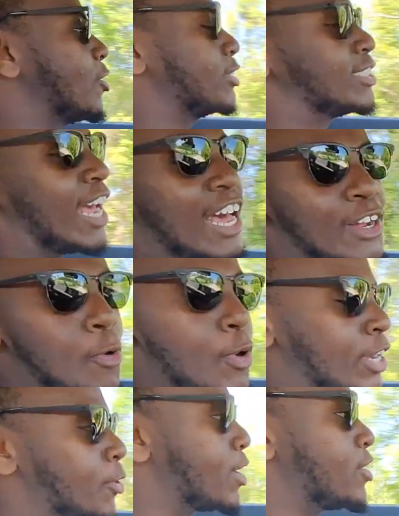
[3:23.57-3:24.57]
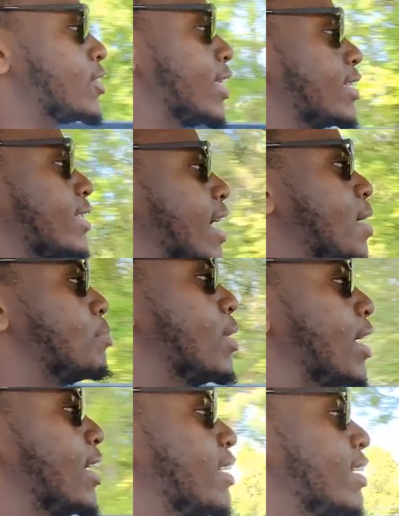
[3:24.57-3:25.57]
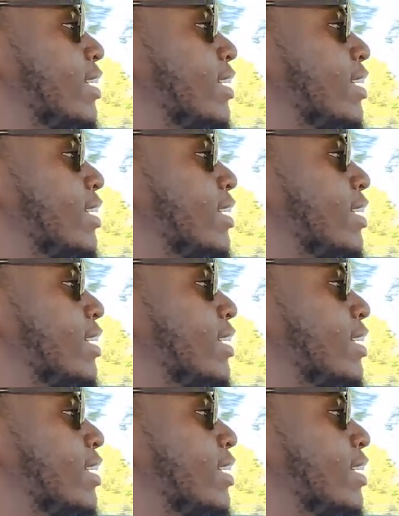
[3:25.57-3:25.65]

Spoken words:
It's not quick or anything like that, but